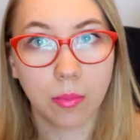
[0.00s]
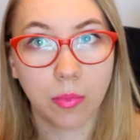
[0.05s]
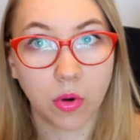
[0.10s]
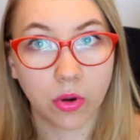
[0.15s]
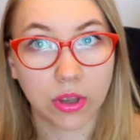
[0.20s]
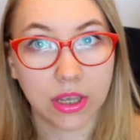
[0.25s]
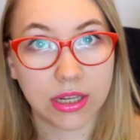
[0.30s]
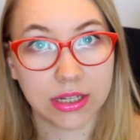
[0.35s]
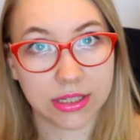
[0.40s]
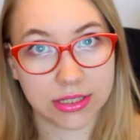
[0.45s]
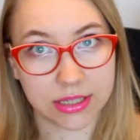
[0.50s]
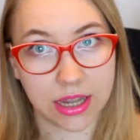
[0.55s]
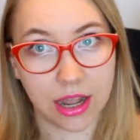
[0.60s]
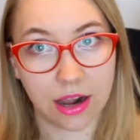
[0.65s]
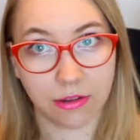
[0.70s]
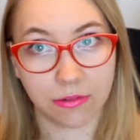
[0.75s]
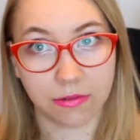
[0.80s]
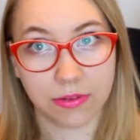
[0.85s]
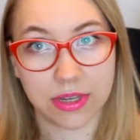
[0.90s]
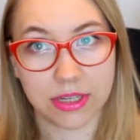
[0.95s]
pocky
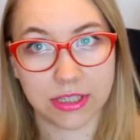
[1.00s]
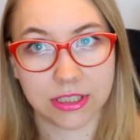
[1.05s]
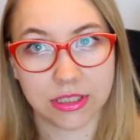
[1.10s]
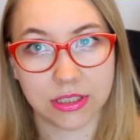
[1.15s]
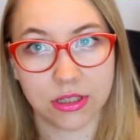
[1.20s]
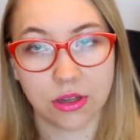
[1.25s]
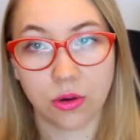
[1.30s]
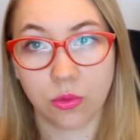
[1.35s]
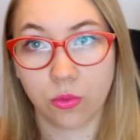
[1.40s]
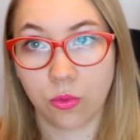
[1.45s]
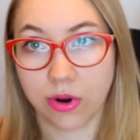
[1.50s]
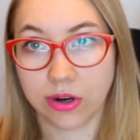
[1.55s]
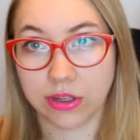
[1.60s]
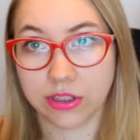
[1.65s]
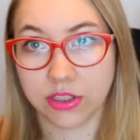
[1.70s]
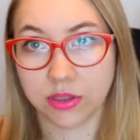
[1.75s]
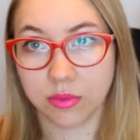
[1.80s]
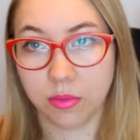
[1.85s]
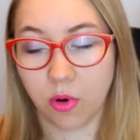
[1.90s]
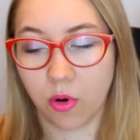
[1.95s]
itself is
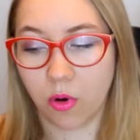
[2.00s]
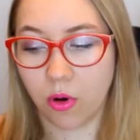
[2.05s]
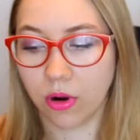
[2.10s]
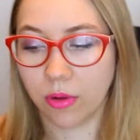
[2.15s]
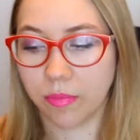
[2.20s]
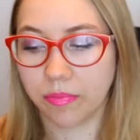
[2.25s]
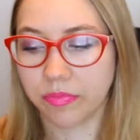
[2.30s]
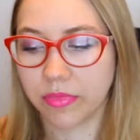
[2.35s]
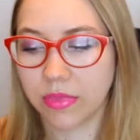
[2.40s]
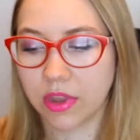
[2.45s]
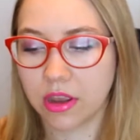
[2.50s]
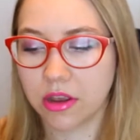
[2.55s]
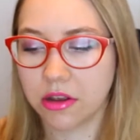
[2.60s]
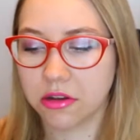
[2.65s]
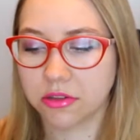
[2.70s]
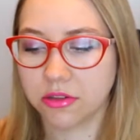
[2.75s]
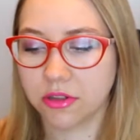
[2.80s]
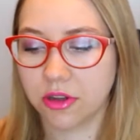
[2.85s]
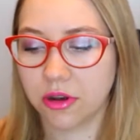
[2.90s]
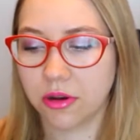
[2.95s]
quite small.
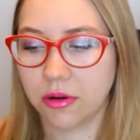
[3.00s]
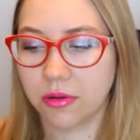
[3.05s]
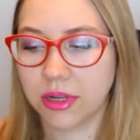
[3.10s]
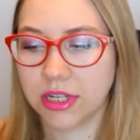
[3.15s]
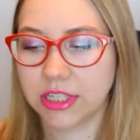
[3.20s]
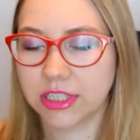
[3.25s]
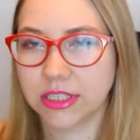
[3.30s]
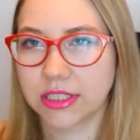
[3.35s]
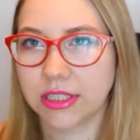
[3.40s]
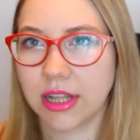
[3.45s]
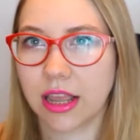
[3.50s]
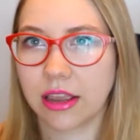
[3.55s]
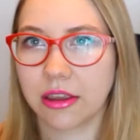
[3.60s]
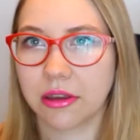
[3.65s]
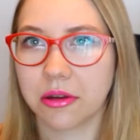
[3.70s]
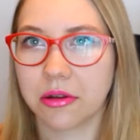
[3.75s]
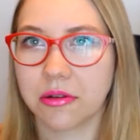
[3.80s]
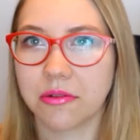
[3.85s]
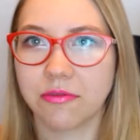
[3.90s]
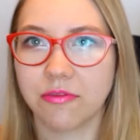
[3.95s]
So it's just
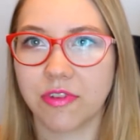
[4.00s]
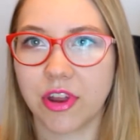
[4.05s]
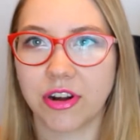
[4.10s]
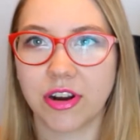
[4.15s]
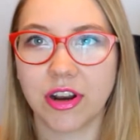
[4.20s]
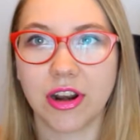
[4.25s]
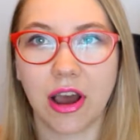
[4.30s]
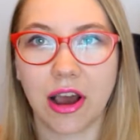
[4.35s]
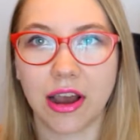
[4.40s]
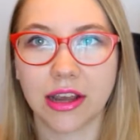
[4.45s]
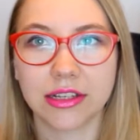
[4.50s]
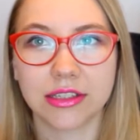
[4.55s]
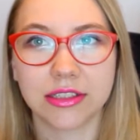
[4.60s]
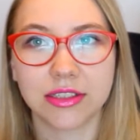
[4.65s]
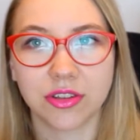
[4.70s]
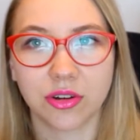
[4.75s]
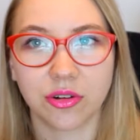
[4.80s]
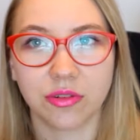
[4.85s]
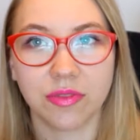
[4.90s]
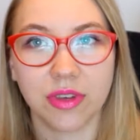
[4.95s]
like a very
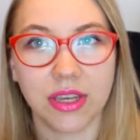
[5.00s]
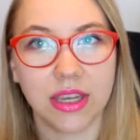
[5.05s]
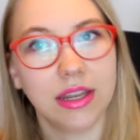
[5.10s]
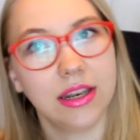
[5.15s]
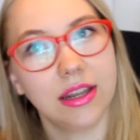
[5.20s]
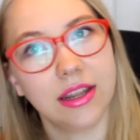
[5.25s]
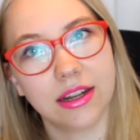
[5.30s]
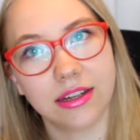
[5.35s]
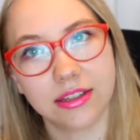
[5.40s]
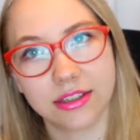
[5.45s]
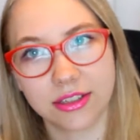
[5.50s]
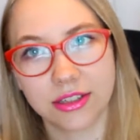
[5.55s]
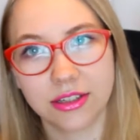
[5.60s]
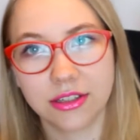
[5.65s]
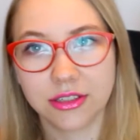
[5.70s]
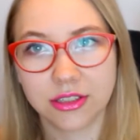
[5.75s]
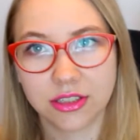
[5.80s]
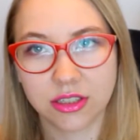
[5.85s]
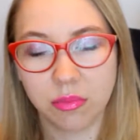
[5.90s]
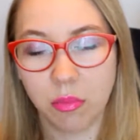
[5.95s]
nice, convenient,
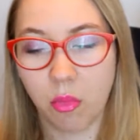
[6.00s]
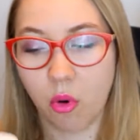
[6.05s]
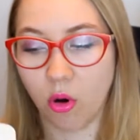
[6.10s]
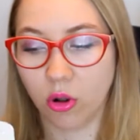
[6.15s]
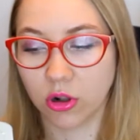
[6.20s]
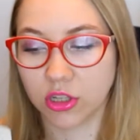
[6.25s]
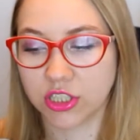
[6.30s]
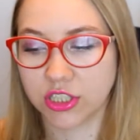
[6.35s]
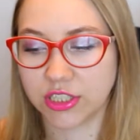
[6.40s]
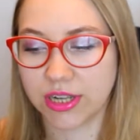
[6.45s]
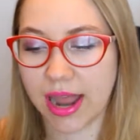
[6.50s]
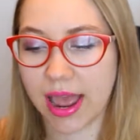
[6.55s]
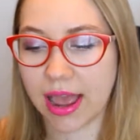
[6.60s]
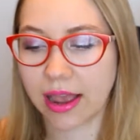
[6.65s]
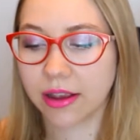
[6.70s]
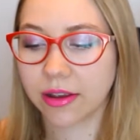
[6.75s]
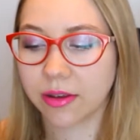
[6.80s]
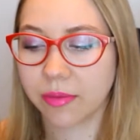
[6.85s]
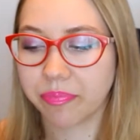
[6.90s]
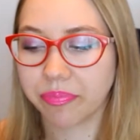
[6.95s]
small
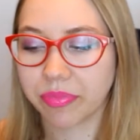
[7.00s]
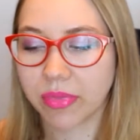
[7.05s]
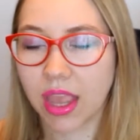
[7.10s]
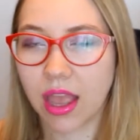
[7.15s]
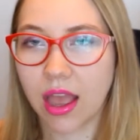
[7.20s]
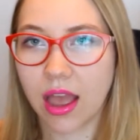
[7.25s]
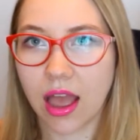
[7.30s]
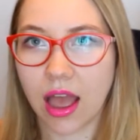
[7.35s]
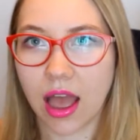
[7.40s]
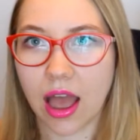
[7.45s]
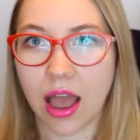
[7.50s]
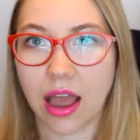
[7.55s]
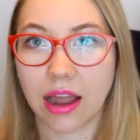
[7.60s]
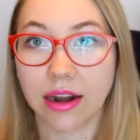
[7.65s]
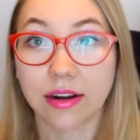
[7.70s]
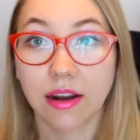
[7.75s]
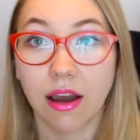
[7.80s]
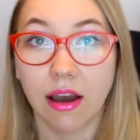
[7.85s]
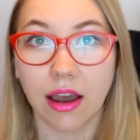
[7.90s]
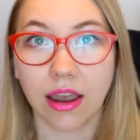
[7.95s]
snack.
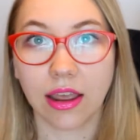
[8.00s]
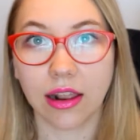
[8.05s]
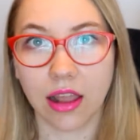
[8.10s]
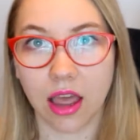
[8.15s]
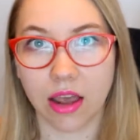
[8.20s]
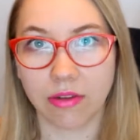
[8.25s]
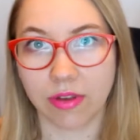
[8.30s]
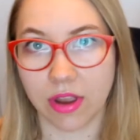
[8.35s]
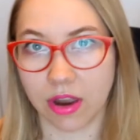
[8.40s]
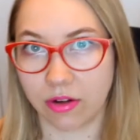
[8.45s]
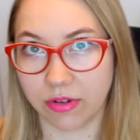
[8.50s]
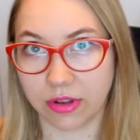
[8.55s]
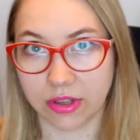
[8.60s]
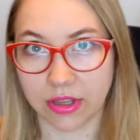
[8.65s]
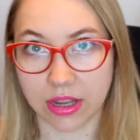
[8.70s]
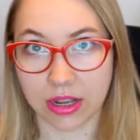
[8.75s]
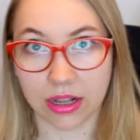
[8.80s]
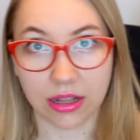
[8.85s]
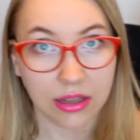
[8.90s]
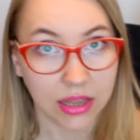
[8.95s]
And I love
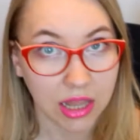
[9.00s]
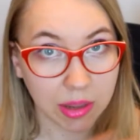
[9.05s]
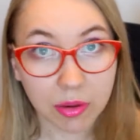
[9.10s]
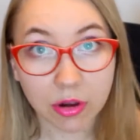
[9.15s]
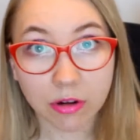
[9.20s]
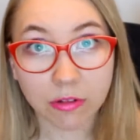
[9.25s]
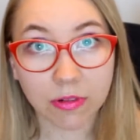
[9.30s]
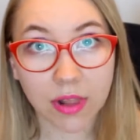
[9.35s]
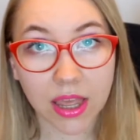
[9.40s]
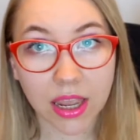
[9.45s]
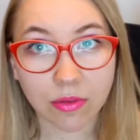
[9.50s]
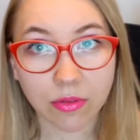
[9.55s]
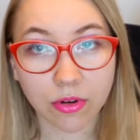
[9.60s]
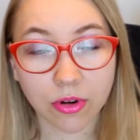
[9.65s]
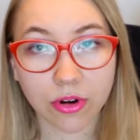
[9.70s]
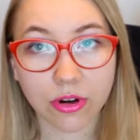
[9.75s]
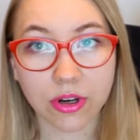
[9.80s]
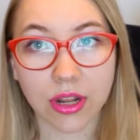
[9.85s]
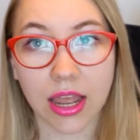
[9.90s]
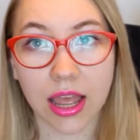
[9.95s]
everything lemon
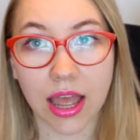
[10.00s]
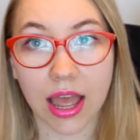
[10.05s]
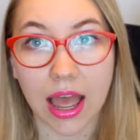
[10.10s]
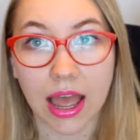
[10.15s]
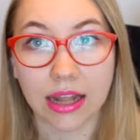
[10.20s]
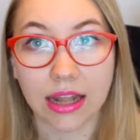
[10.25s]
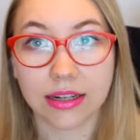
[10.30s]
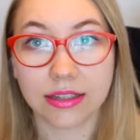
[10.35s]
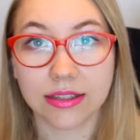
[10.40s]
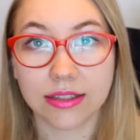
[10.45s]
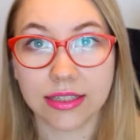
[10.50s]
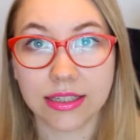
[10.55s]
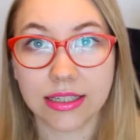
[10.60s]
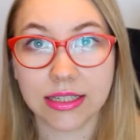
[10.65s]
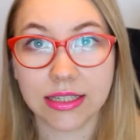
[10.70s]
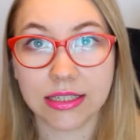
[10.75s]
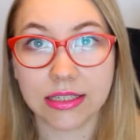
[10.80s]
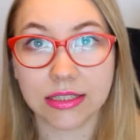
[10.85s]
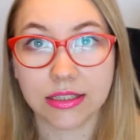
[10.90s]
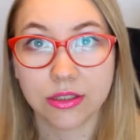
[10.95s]
flavored, and
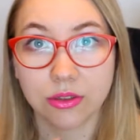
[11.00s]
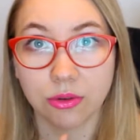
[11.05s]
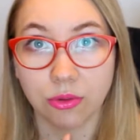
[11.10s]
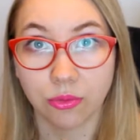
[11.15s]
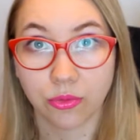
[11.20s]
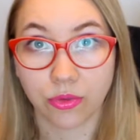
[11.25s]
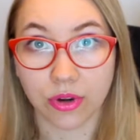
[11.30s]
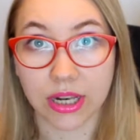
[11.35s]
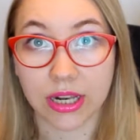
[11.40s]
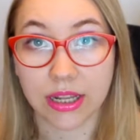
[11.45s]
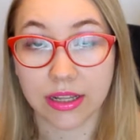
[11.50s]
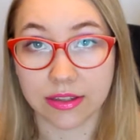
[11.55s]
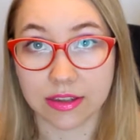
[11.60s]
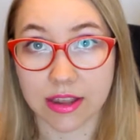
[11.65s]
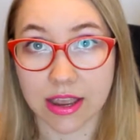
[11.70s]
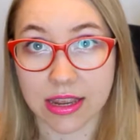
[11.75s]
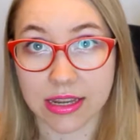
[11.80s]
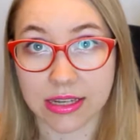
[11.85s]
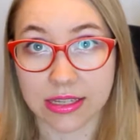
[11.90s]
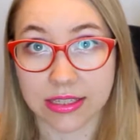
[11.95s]
these really
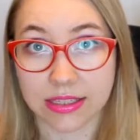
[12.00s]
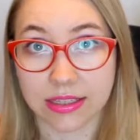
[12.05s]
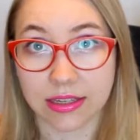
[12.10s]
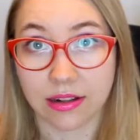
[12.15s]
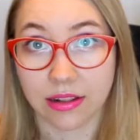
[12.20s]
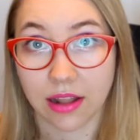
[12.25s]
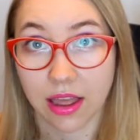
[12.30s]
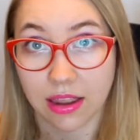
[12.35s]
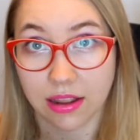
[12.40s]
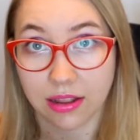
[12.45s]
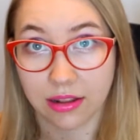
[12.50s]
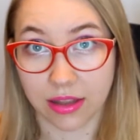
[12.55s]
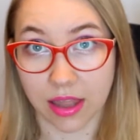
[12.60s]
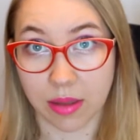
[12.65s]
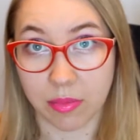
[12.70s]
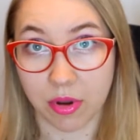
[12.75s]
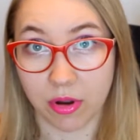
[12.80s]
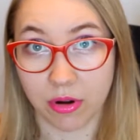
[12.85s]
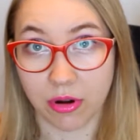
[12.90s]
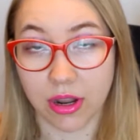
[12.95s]
taste like
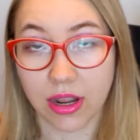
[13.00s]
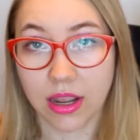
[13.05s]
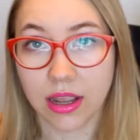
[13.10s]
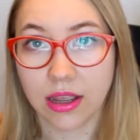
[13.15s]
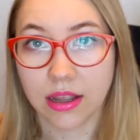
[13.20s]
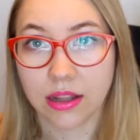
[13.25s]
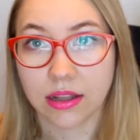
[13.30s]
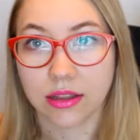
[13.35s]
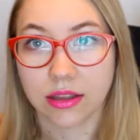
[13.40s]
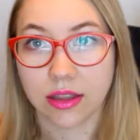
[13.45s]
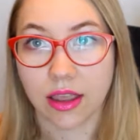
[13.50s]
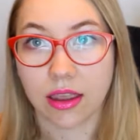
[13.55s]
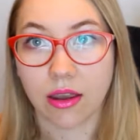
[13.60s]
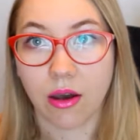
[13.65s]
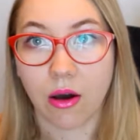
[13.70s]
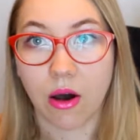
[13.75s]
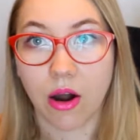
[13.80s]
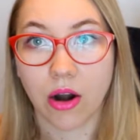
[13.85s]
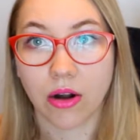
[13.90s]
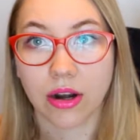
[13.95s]
lemon.
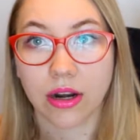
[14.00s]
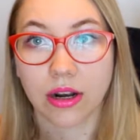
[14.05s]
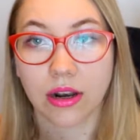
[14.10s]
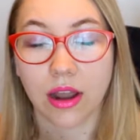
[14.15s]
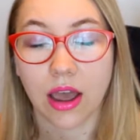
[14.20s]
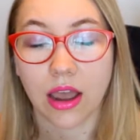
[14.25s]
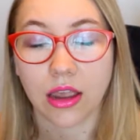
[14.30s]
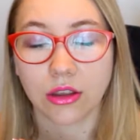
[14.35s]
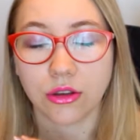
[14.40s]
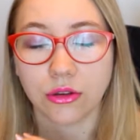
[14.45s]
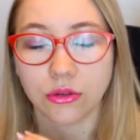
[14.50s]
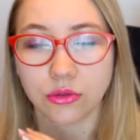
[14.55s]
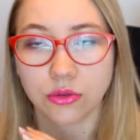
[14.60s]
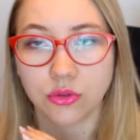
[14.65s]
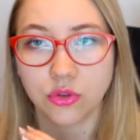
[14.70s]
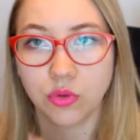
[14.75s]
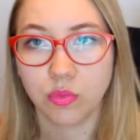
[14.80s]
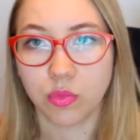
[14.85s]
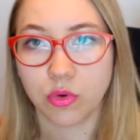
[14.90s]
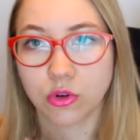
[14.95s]
They aren't like
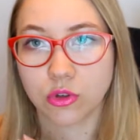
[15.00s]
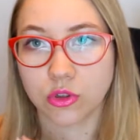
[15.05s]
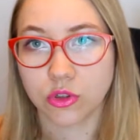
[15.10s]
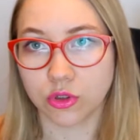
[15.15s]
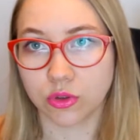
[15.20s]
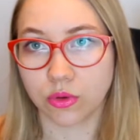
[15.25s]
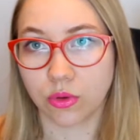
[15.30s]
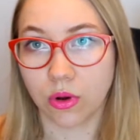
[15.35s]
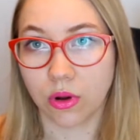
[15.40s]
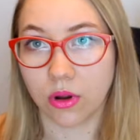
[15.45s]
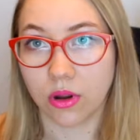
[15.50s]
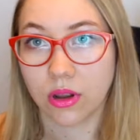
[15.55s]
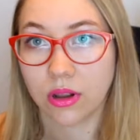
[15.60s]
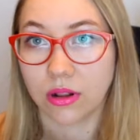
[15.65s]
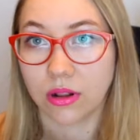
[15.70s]
super sugary,